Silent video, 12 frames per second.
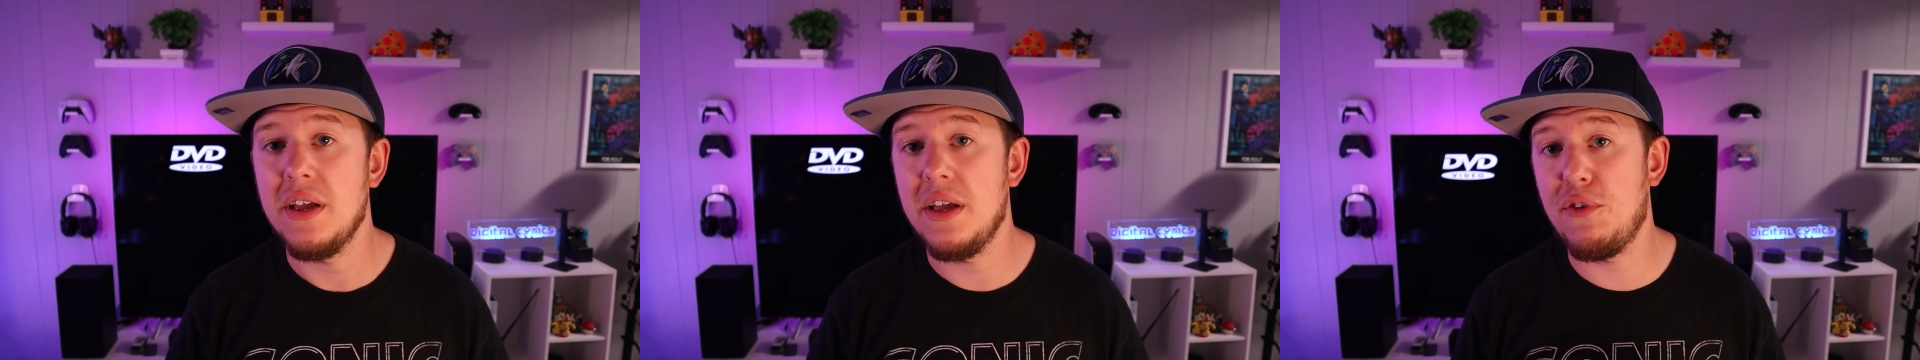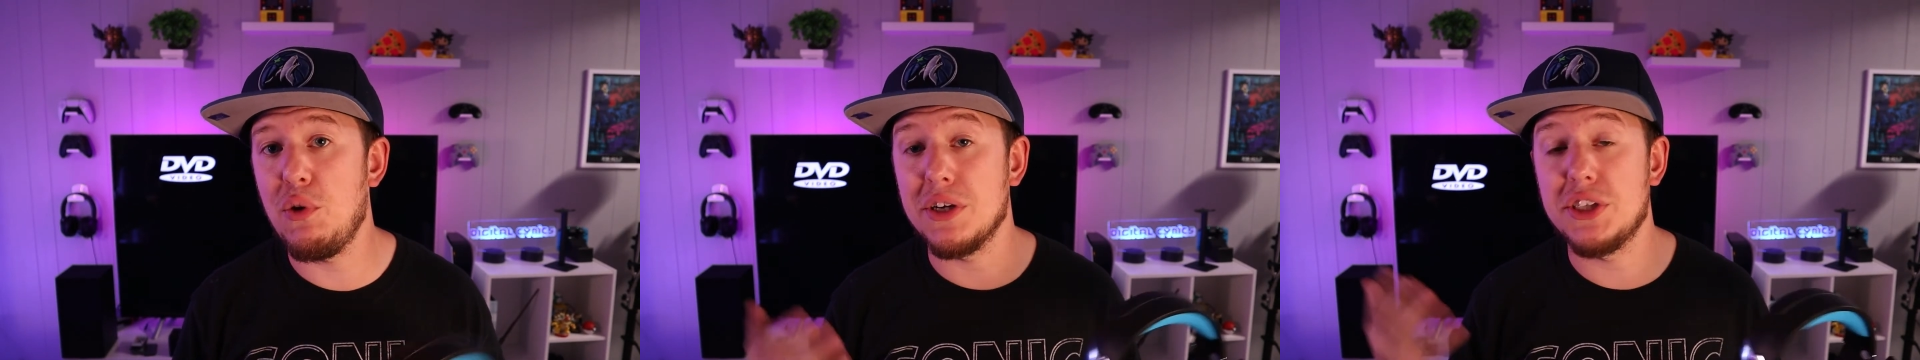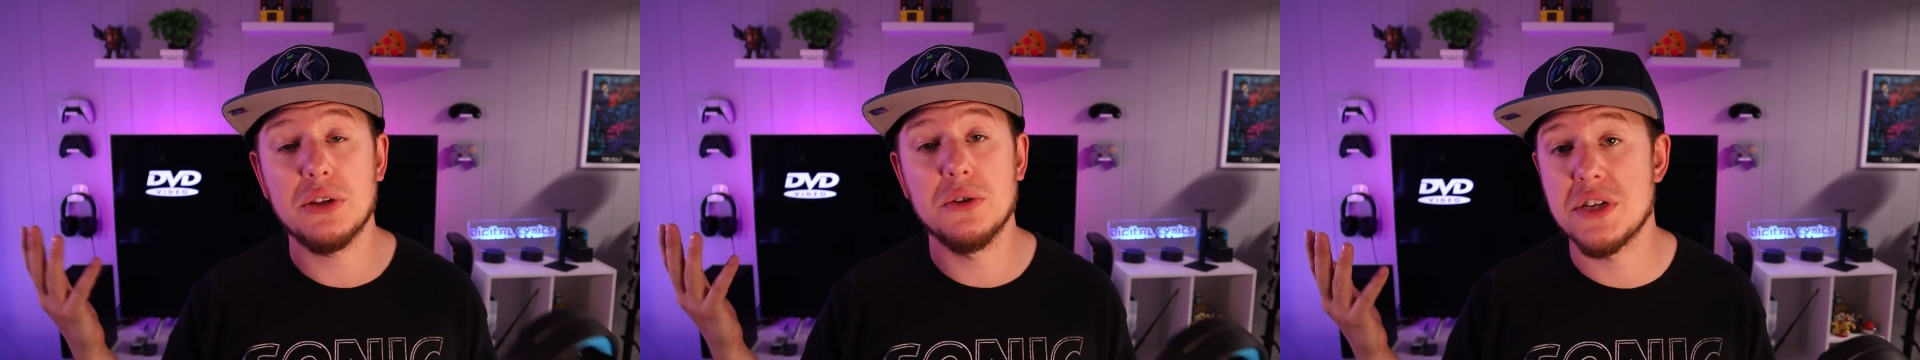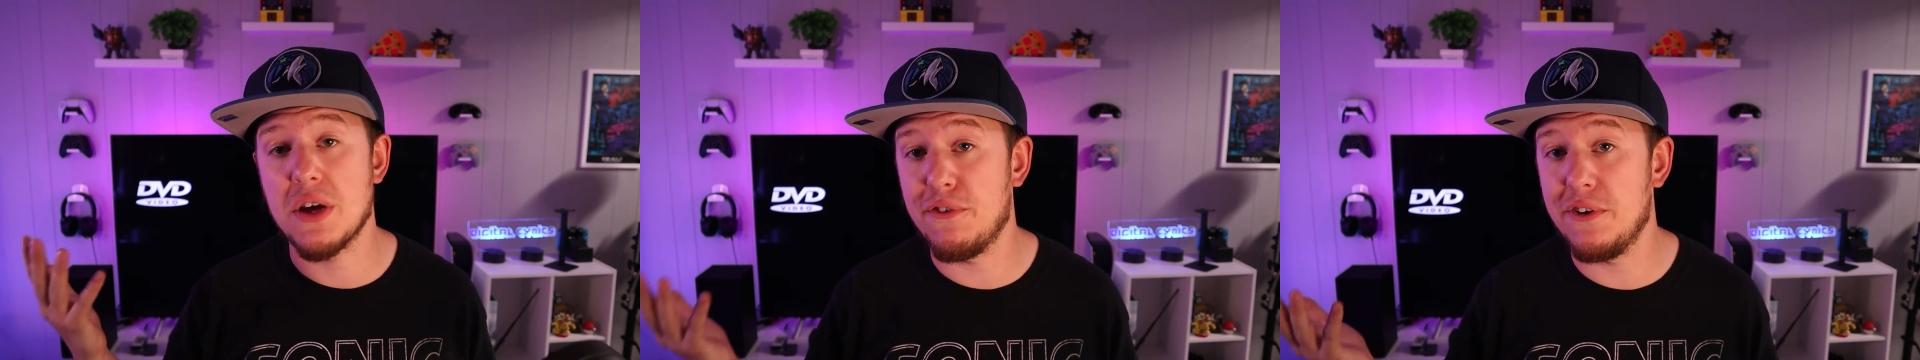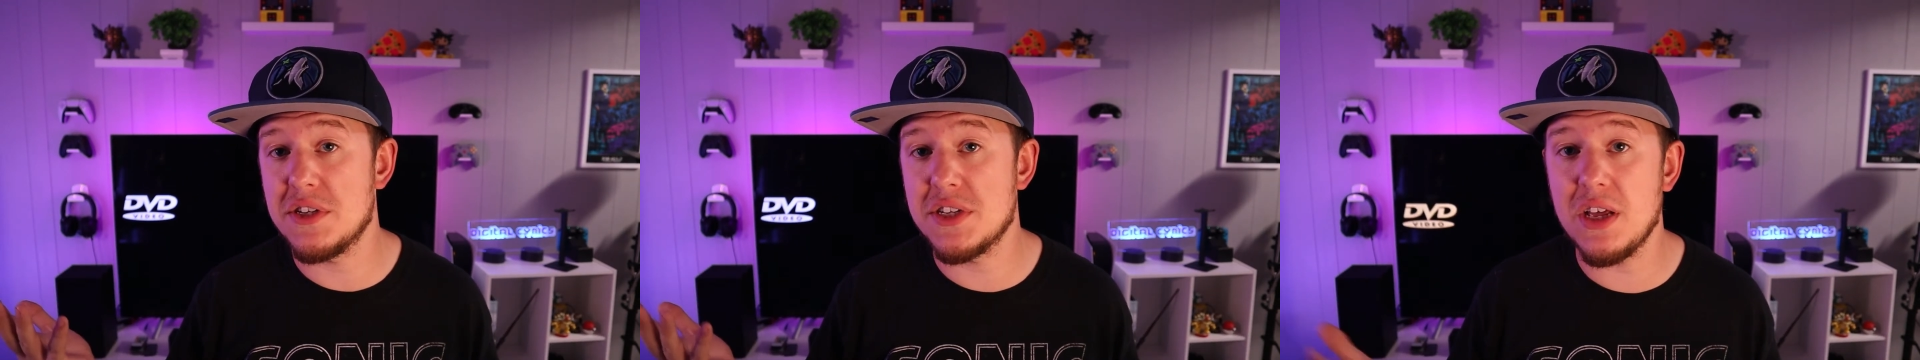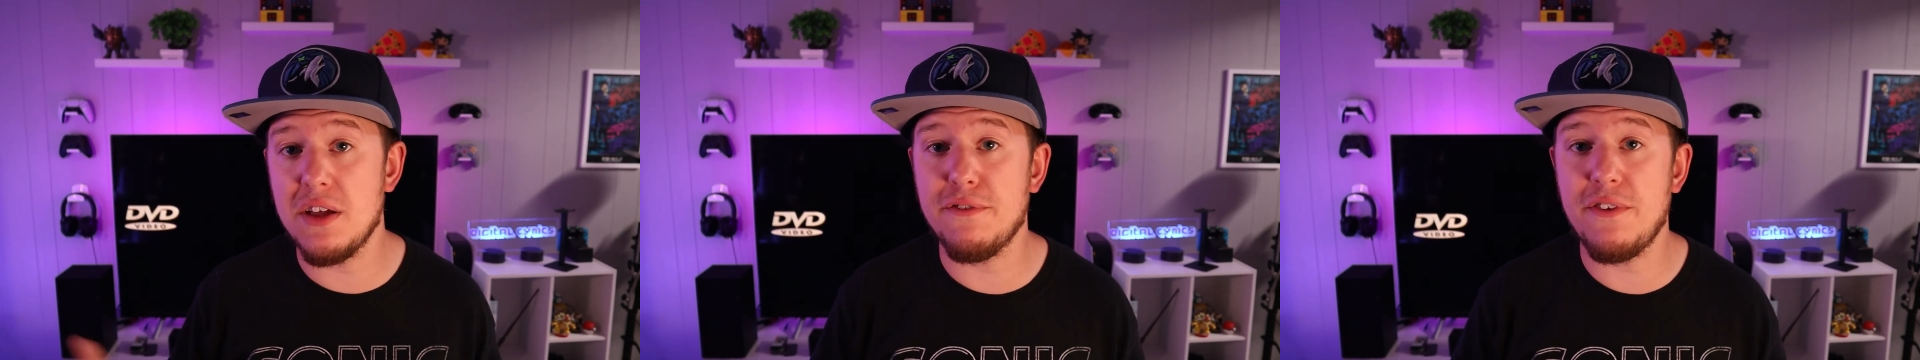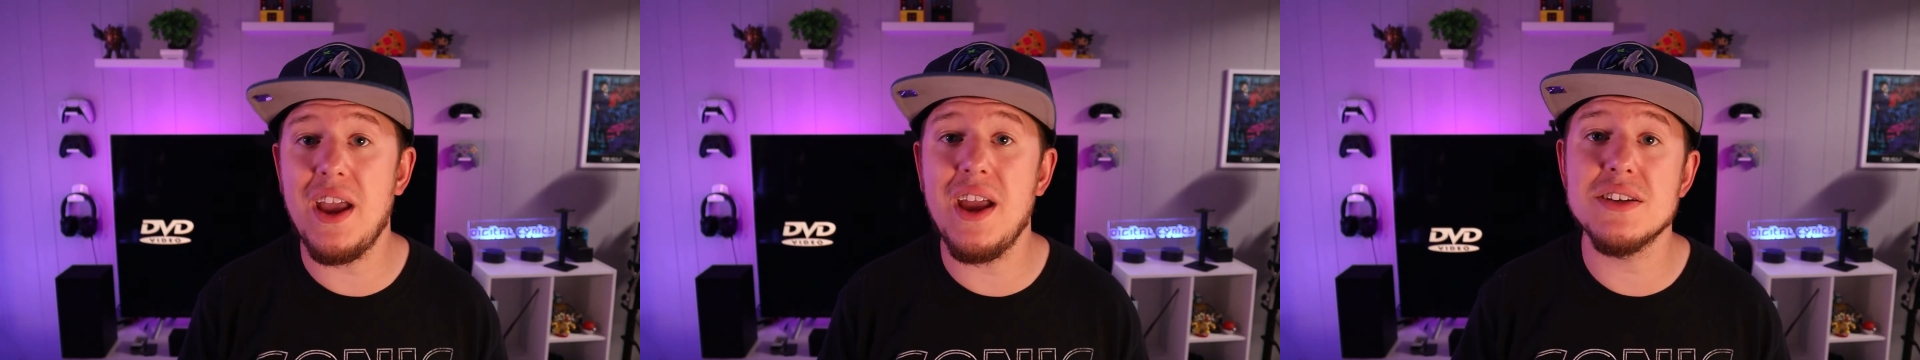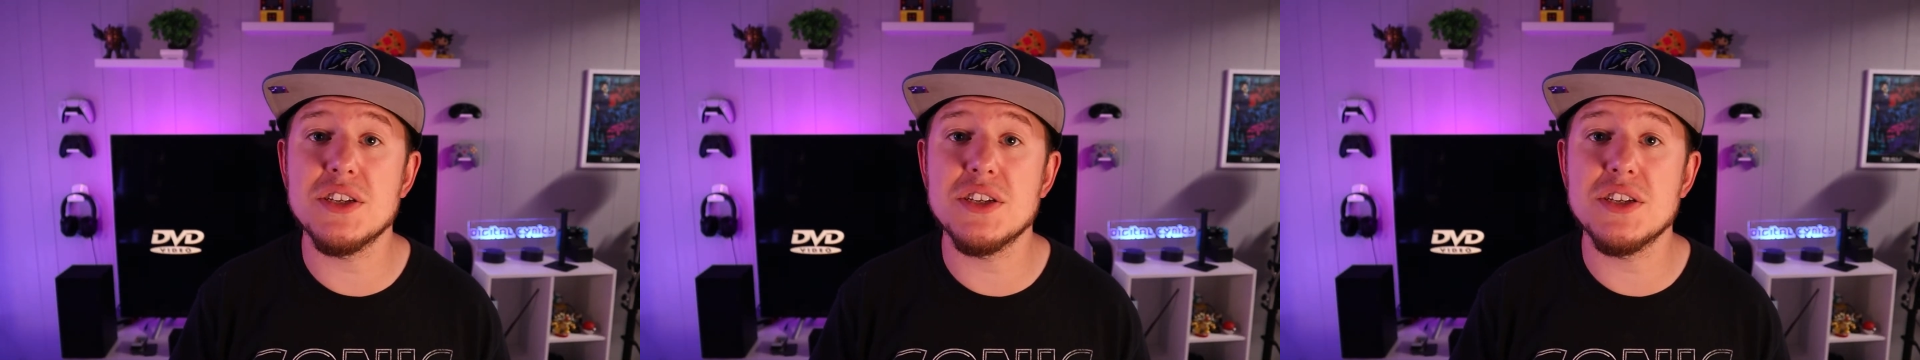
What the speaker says: if you want to check those out for yourself and